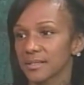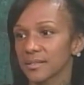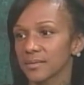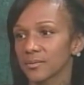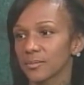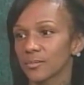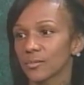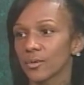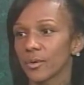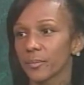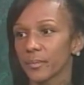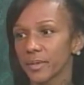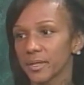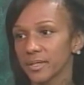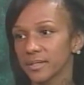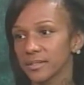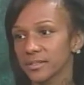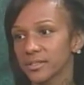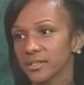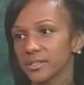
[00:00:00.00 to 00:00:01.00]

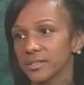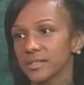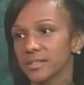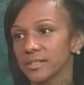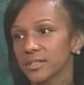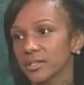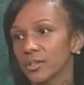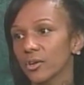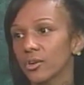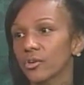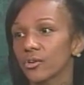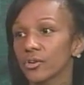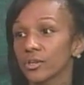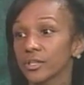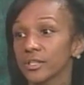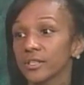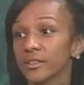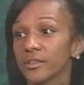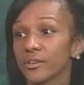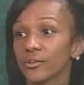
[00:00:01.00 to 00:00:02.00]
woman. She's in her
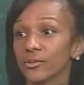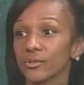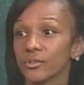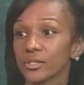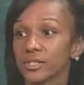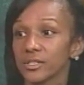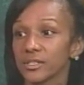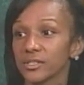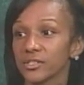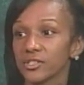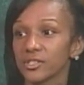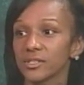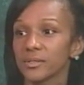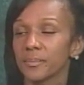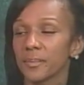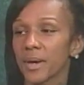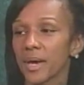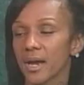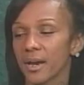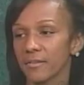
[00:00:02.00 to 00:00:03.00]
early 30s. She's
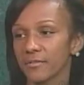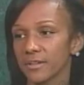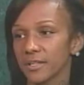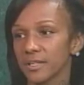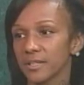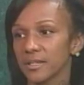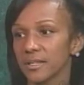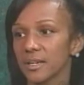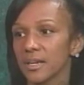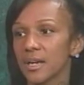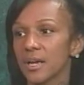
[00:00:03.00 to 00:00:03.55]
married.